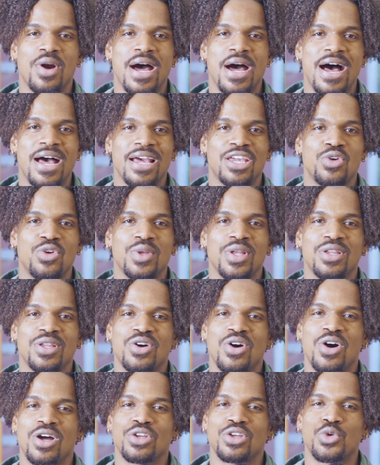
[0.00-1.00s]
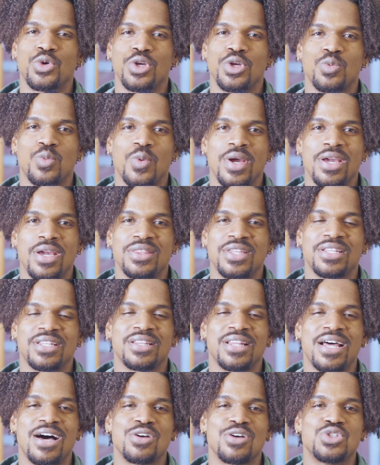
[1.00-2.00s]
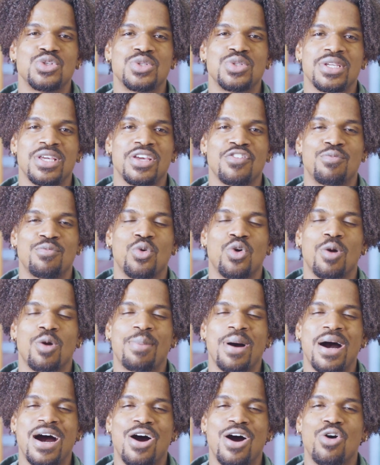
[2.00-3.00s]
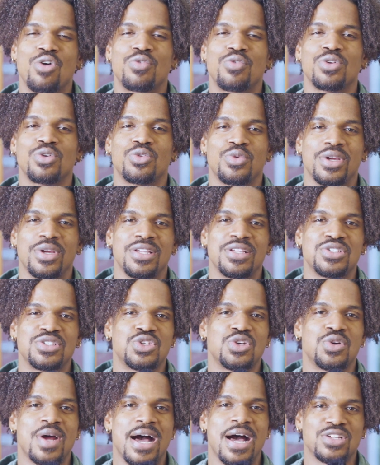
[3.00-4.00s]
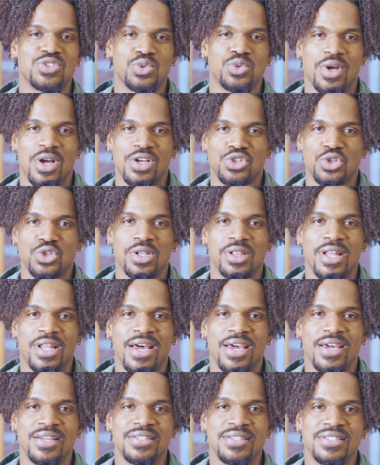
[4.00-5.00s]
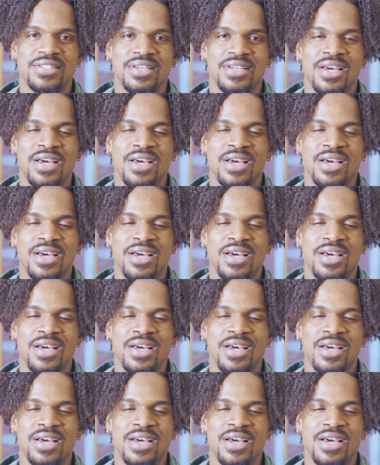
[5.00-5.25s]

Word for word: accurate and concrete way that allows you to give more powerful readings to your astrological clients?